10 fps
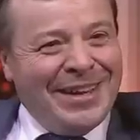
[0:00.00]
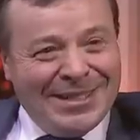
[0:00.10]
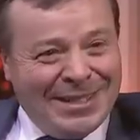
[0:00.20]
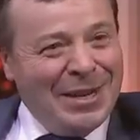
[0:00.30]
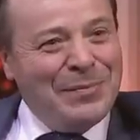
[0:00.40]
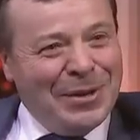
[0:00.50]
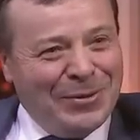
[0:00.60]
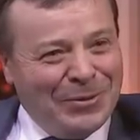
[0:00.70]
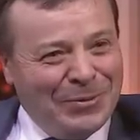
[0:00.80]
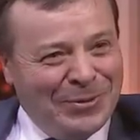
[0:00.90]
he's going to
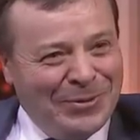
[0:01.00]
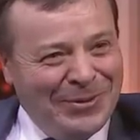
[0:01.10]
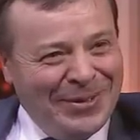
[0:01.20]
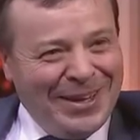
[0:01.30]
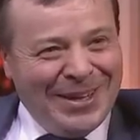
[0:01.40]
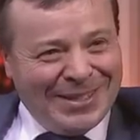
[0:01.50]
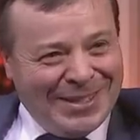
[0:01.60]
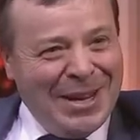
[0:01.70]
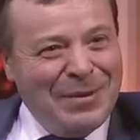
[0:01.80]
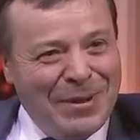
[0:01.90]
build the wall. It's
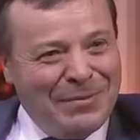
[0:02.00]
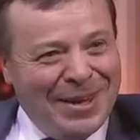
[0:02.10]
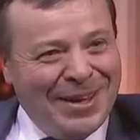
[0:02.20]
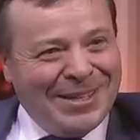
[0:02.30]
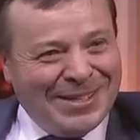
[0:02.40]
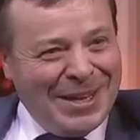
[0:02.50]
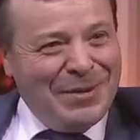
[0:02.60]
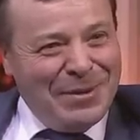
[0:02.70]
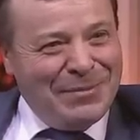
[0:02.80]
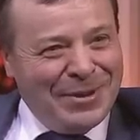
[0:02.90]
going to be big. It's going
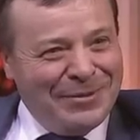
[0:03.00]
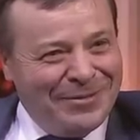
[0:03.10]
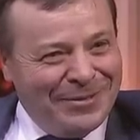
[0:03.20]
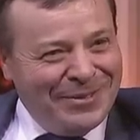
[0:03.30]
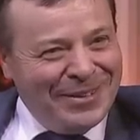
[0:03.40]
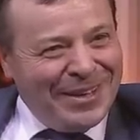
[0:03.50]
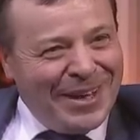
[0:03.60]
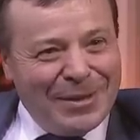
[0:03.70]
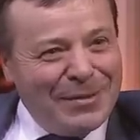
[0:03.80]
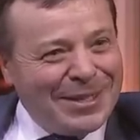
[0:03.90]
to be beautiful.
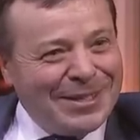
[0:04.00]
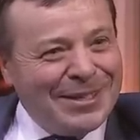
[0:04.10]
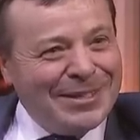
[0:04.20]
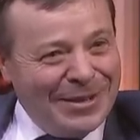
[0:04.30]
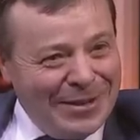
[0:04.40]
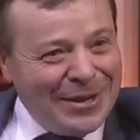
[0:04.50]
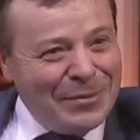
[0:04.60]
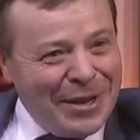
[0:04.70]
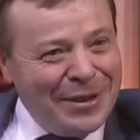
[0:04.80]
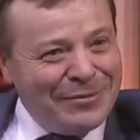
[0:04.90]
And the Mexicans are going
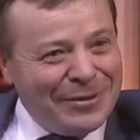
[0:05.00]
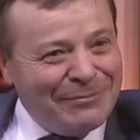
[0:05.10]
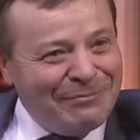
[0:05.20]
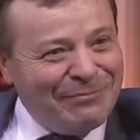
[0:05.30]
to pay for it.